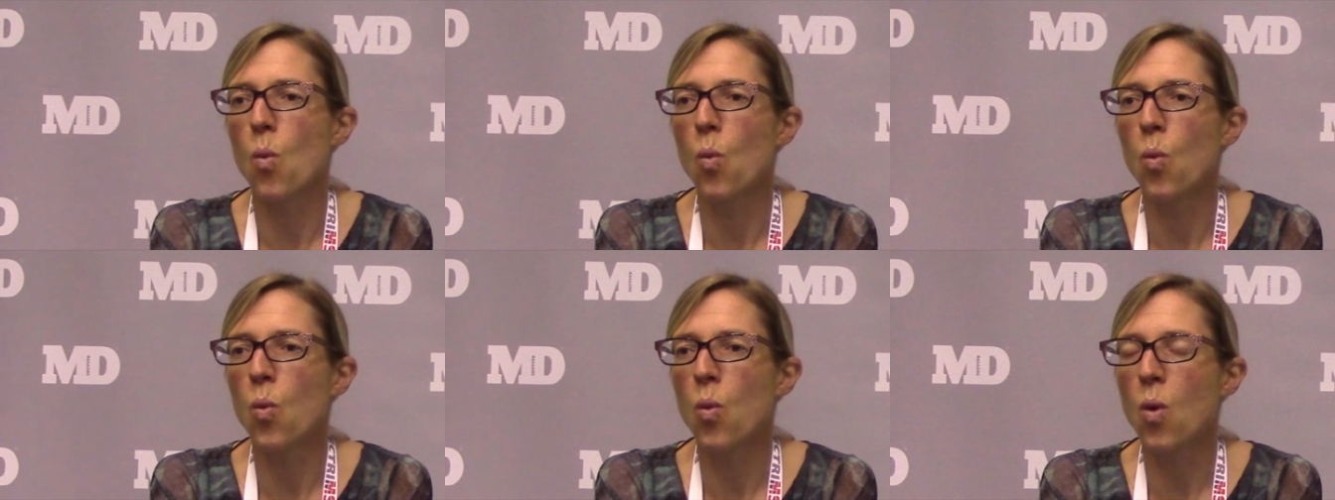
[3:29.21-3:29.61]

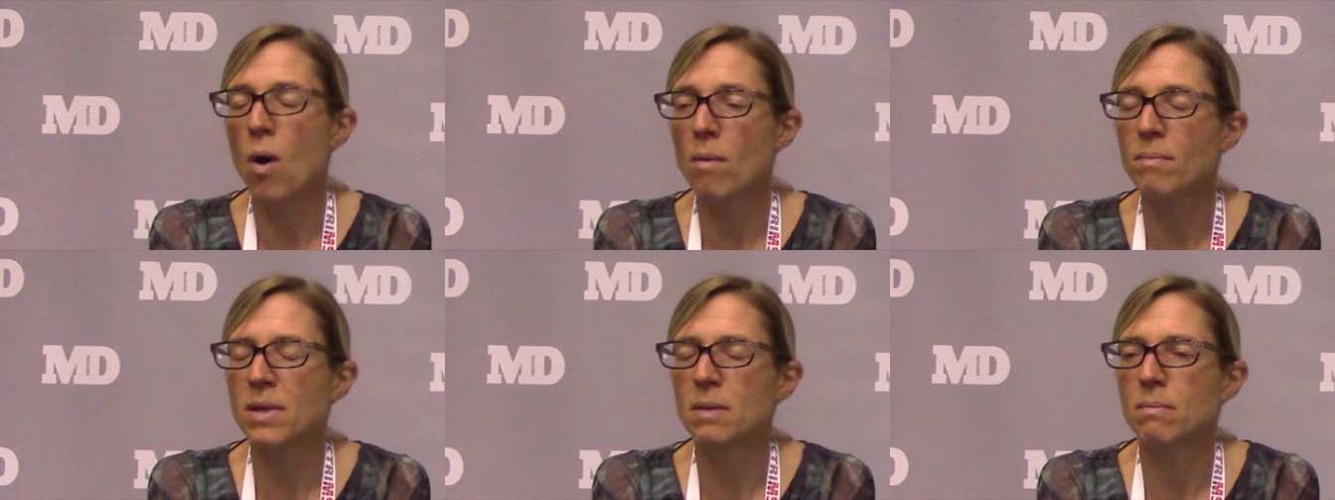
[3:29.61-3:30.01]

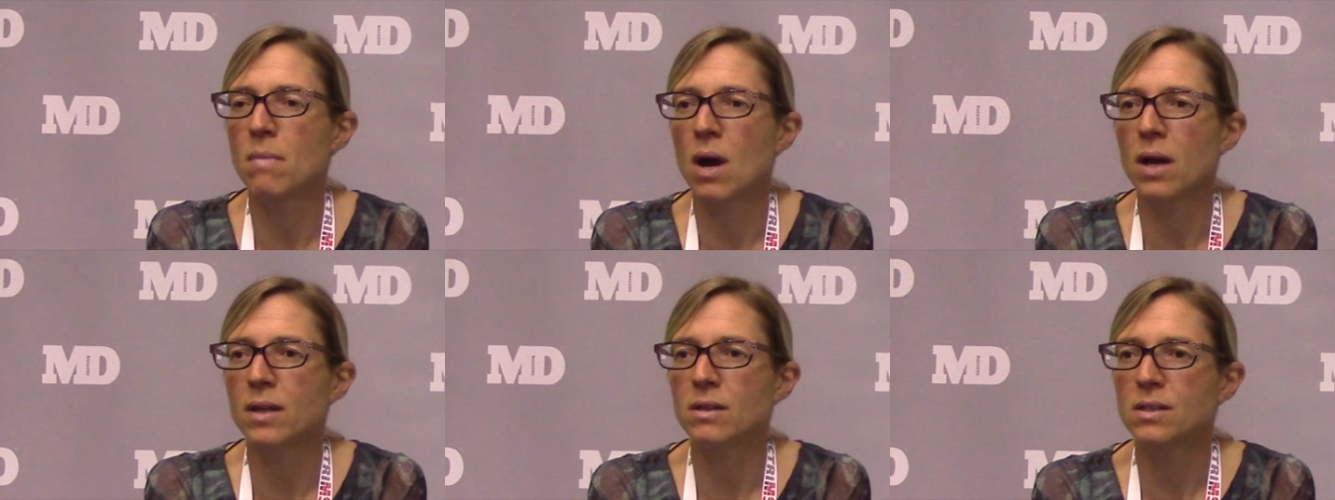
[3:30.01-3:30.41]
what
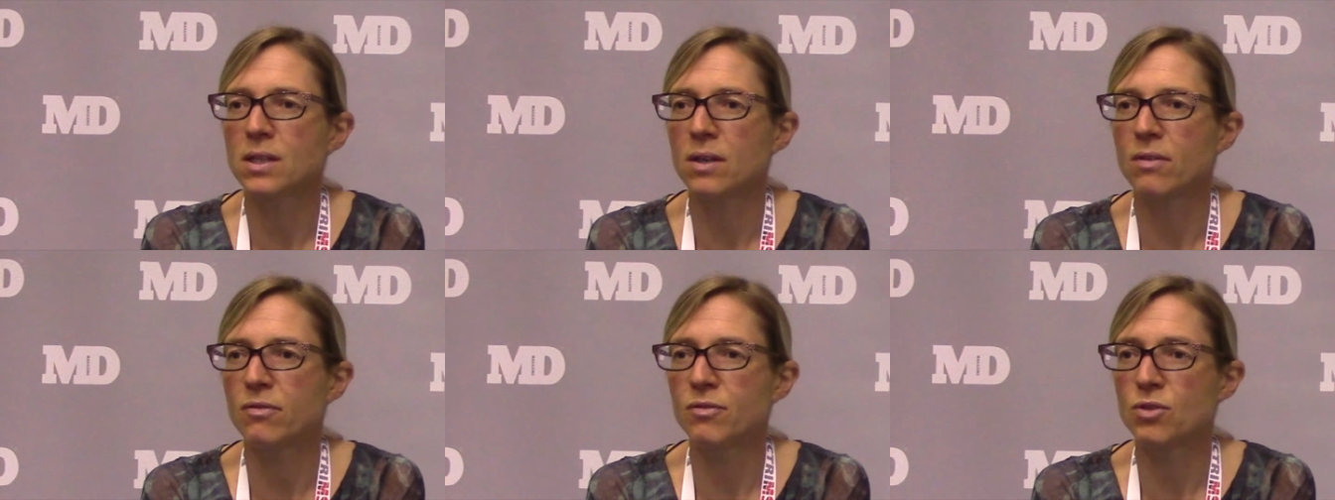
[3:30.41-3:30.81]
might
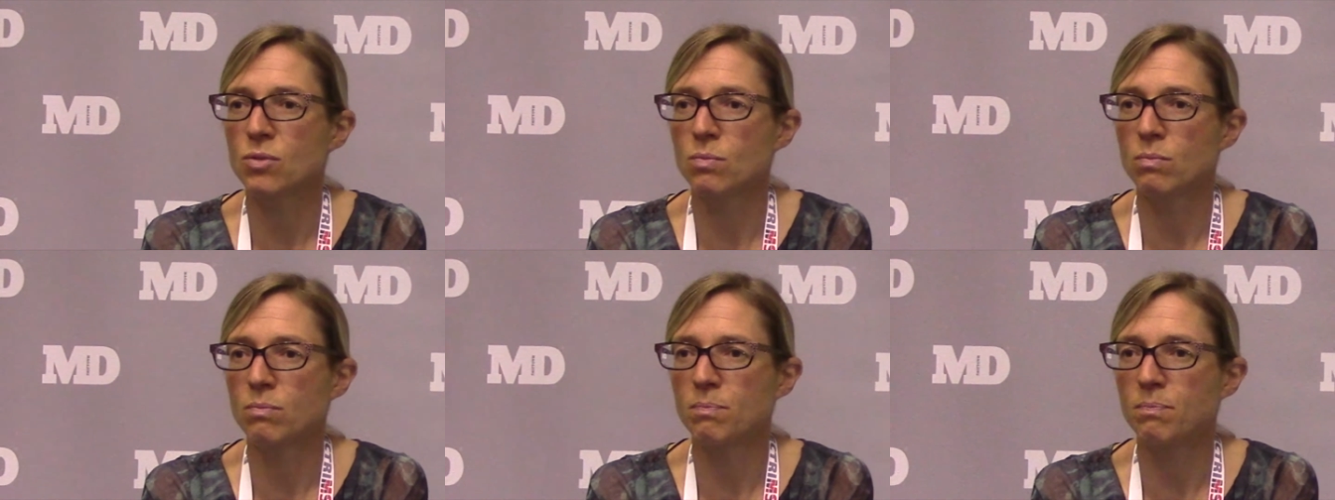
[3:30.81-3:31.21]
have
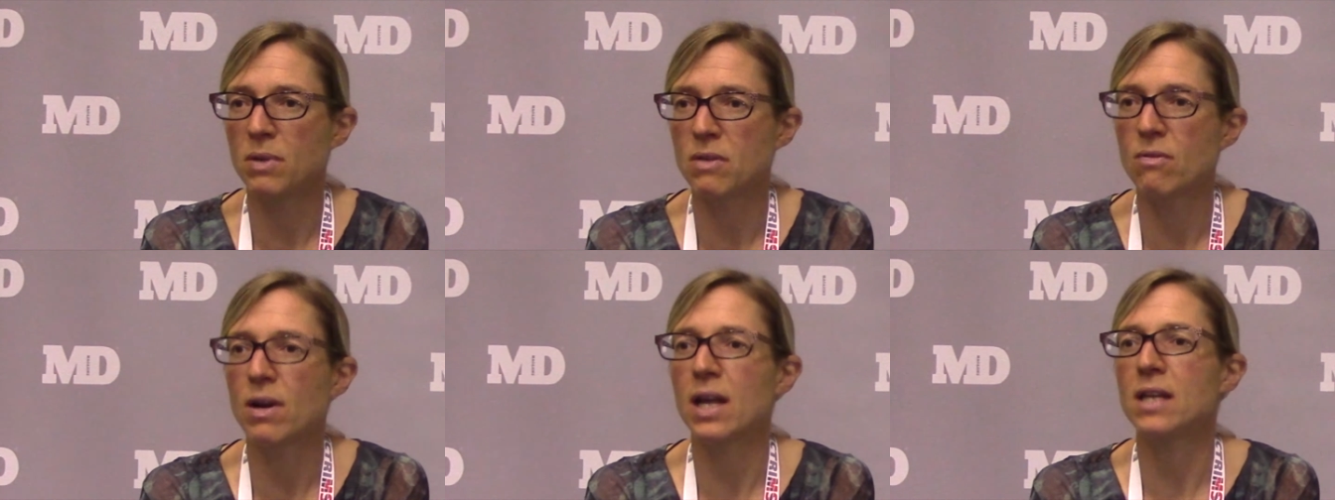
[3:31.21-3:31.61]

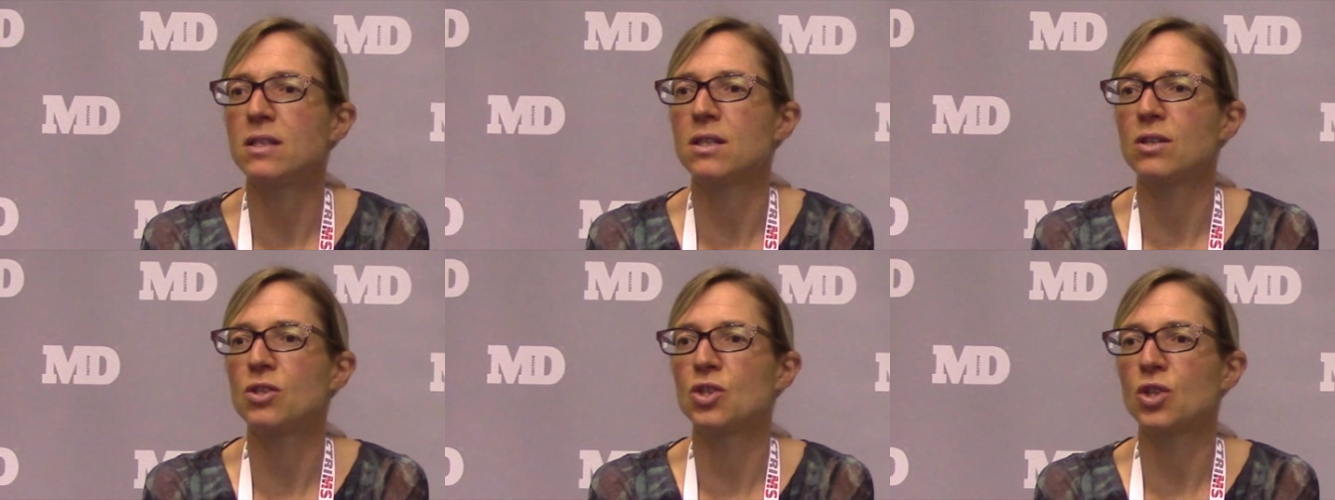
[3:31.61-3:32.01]
be
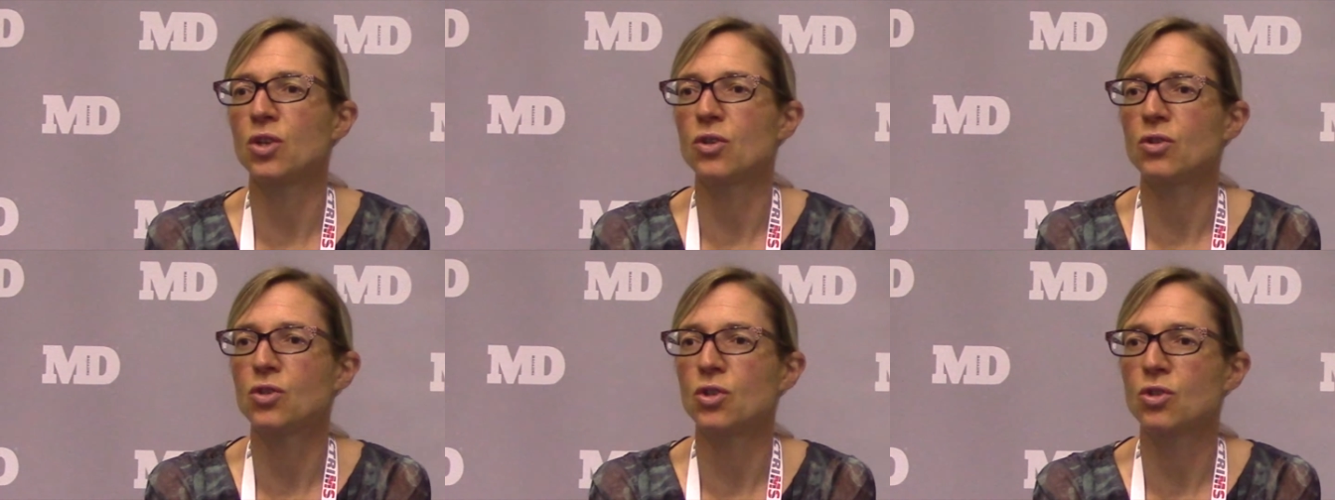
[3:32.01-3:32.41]
related
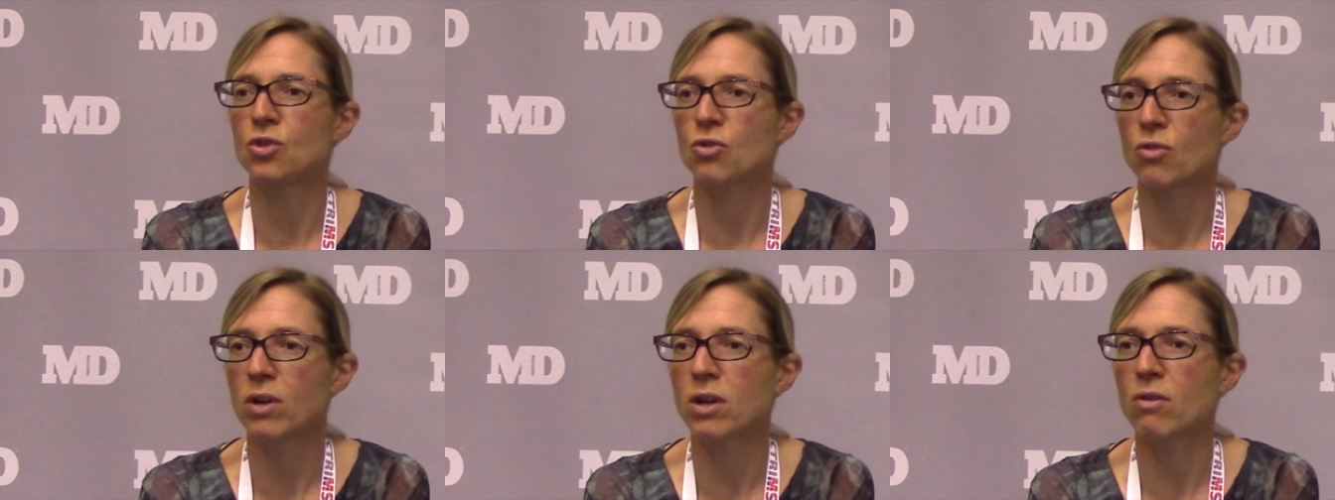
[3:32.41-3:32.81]
to
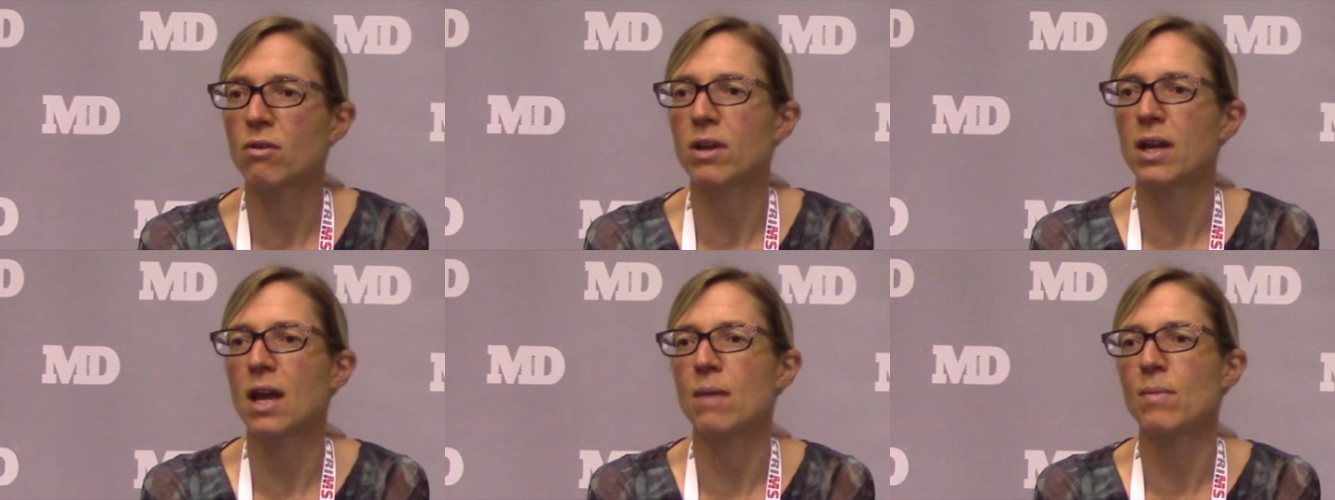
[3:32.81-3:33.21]

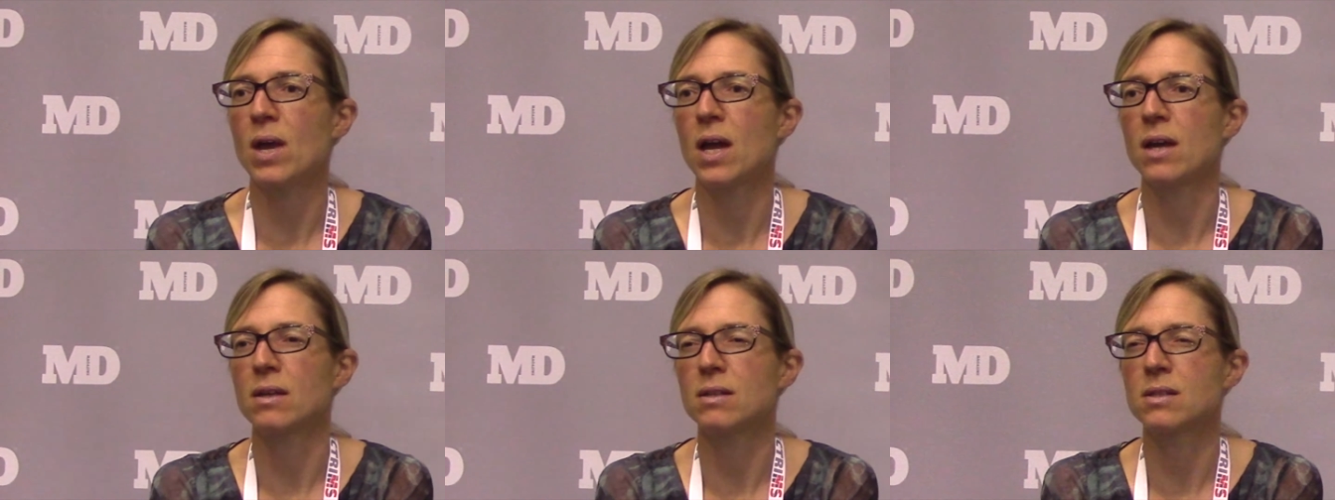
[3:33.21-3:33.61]
triggering
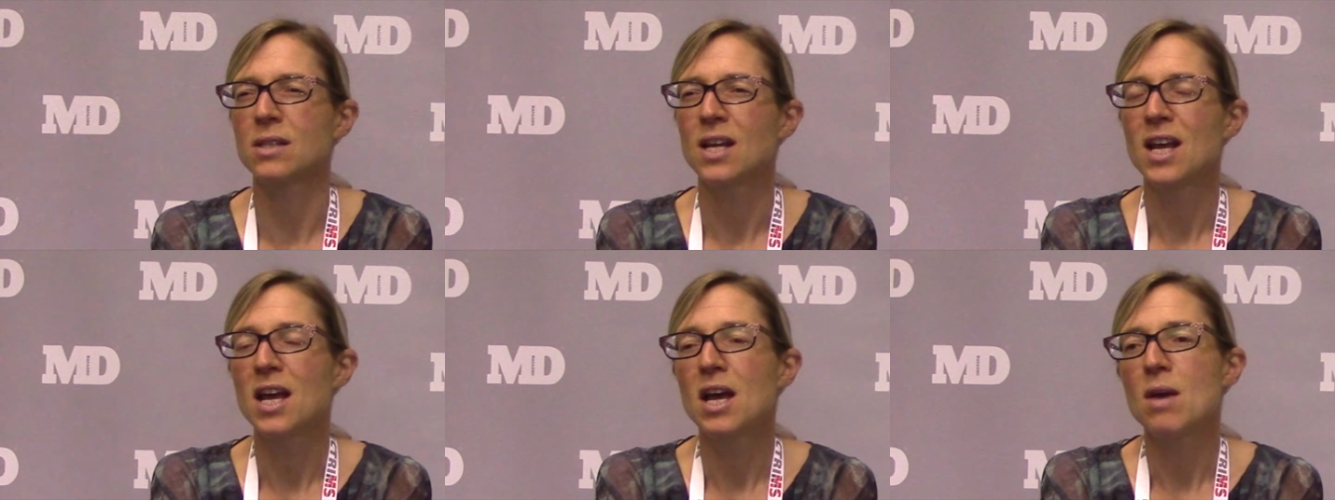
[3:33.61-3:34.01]
MS.
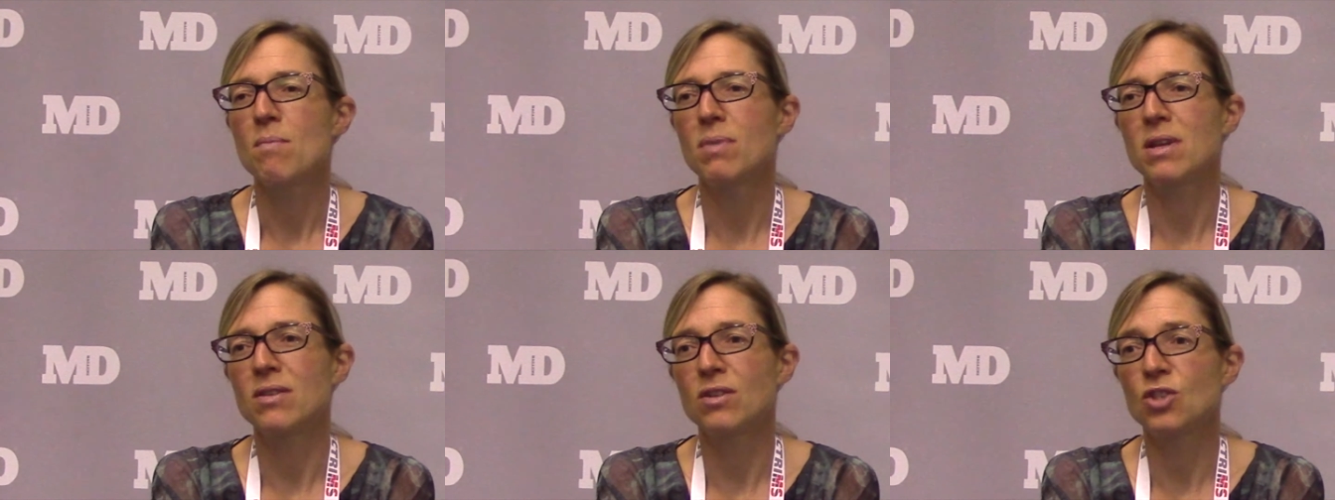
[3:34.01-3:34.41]

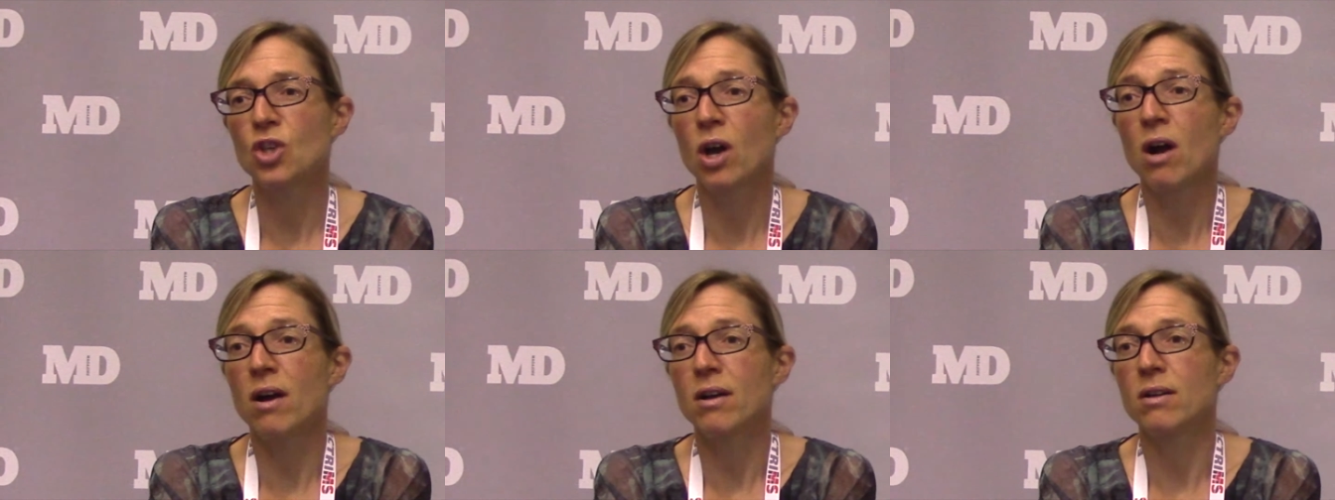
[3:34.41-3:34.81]
But in the
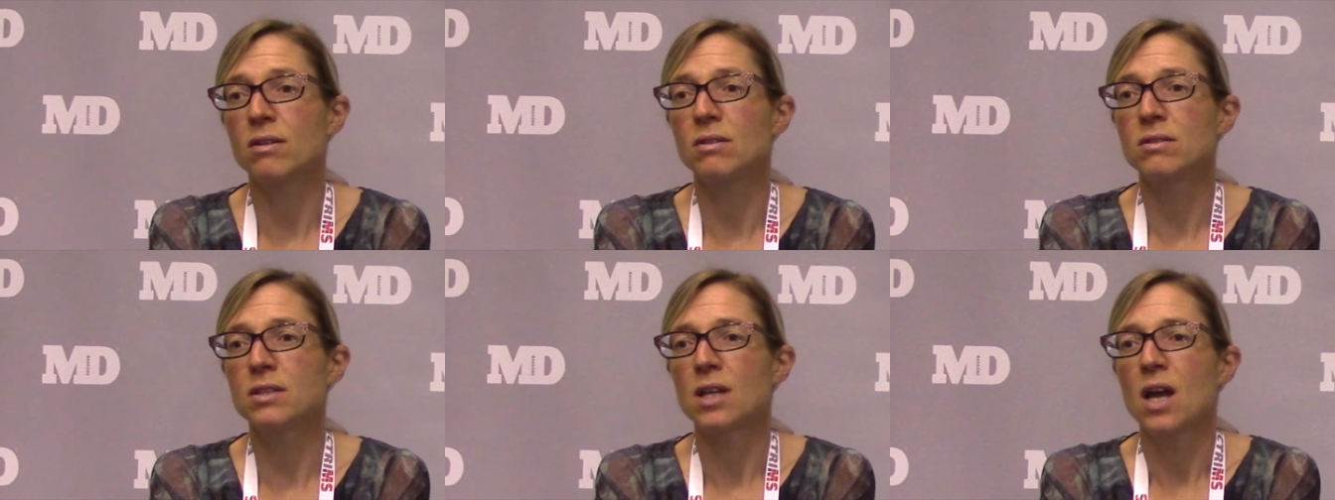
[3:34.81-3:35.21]

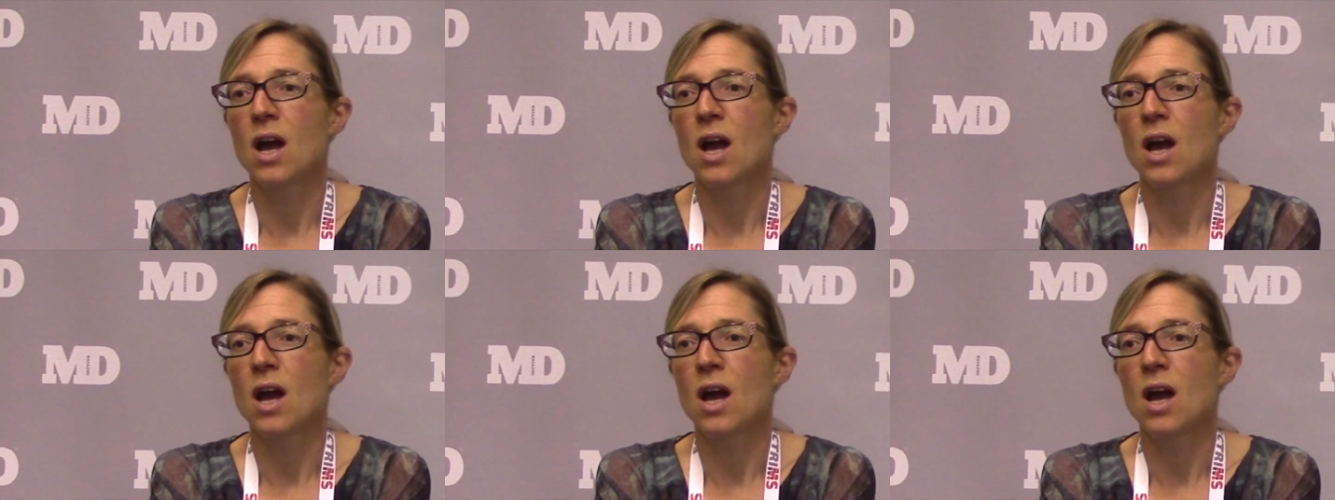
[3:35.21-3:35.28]
child,